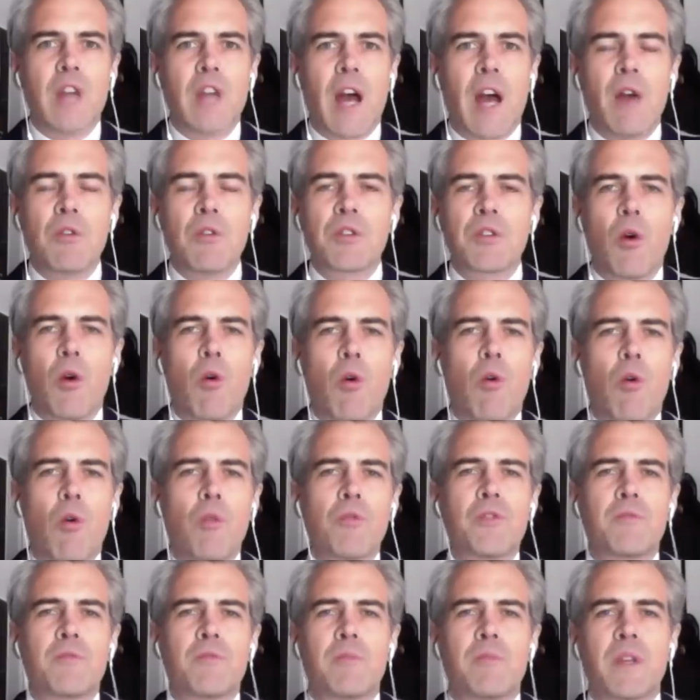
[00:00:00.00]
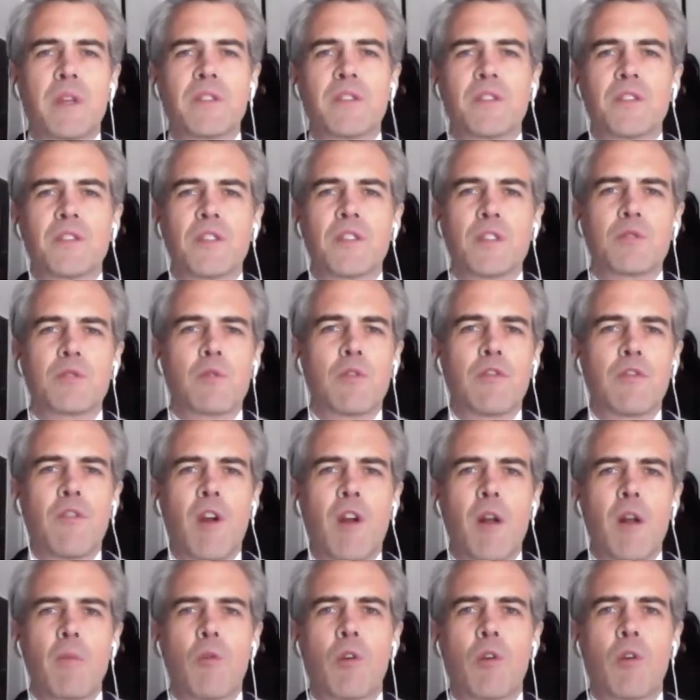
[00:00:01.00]
households, businesses were
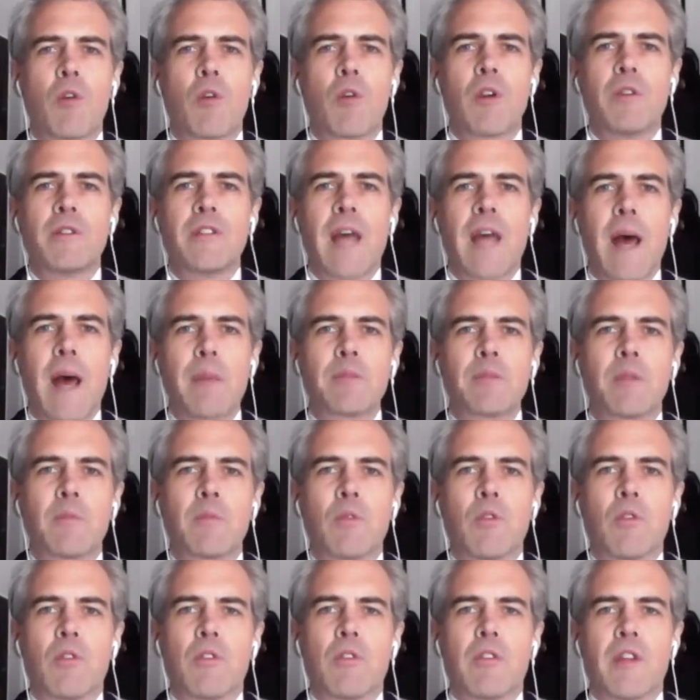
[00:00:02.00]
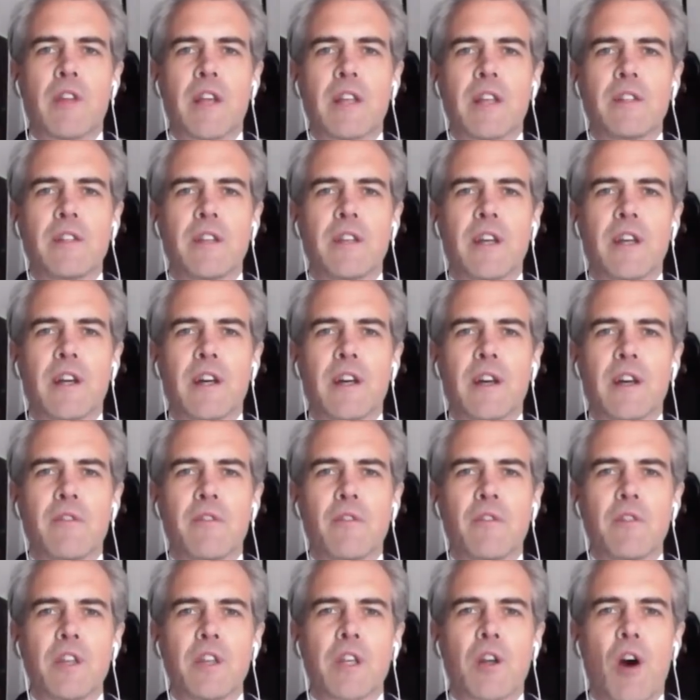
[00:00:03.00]
far more adaptable than, uh, than
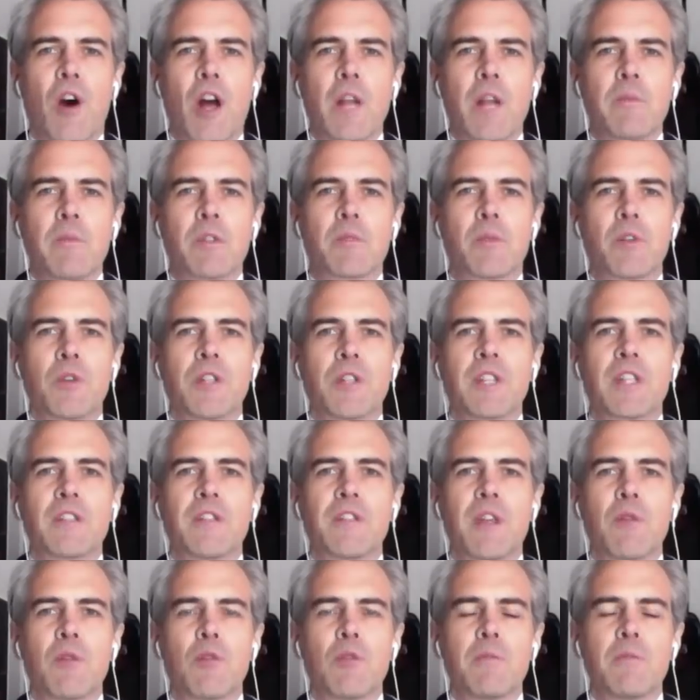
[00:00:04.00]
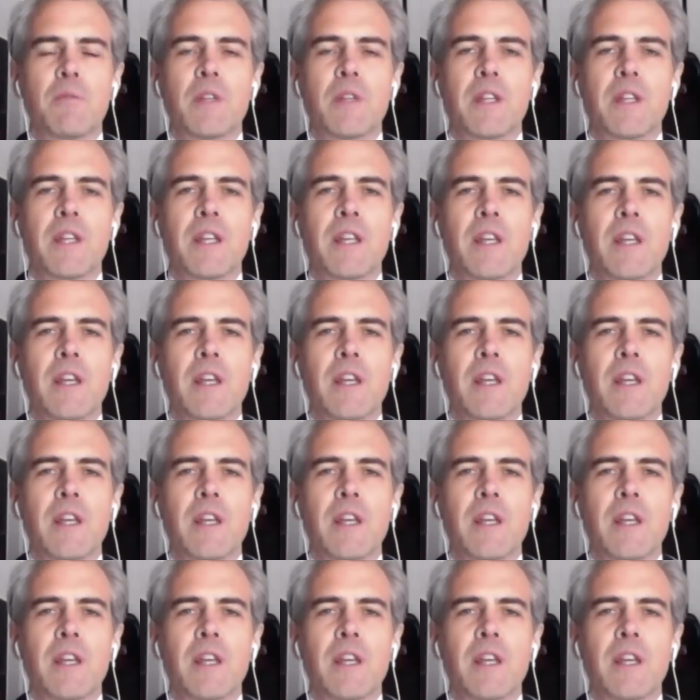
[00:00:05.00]
the economists predicted they would be.